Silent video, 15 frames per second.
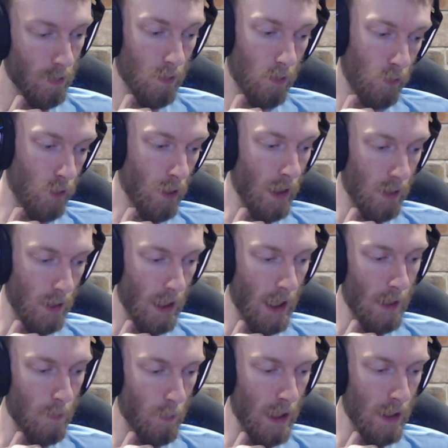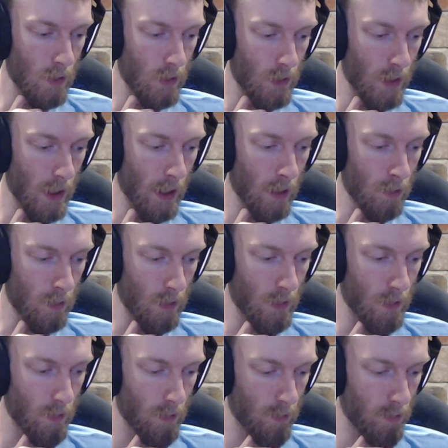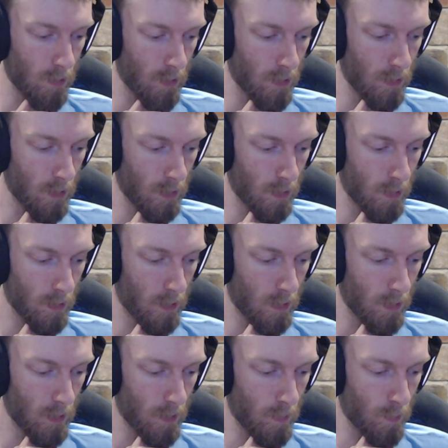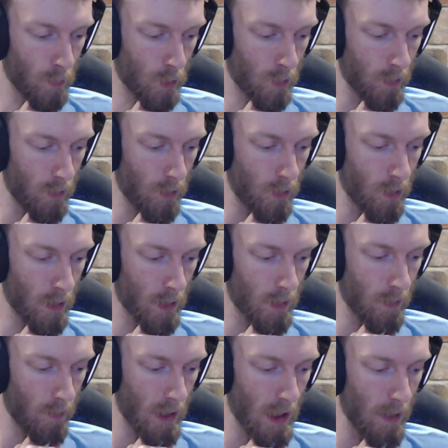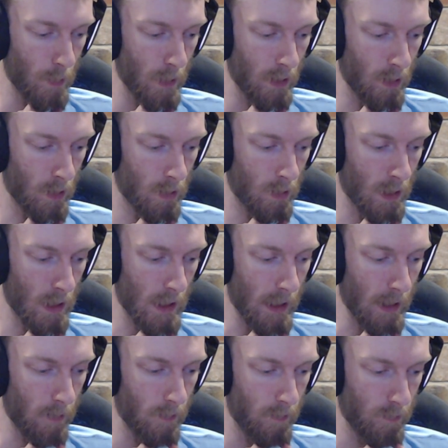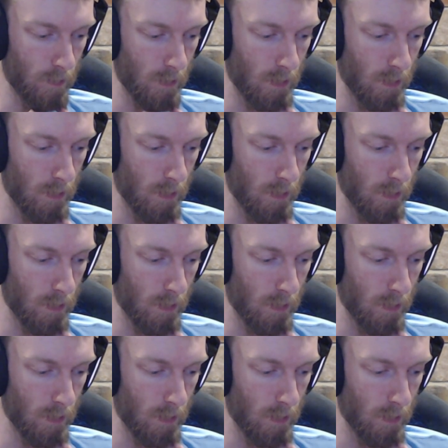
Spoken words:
Giant Cape makes sense. More chance of keeping it alive.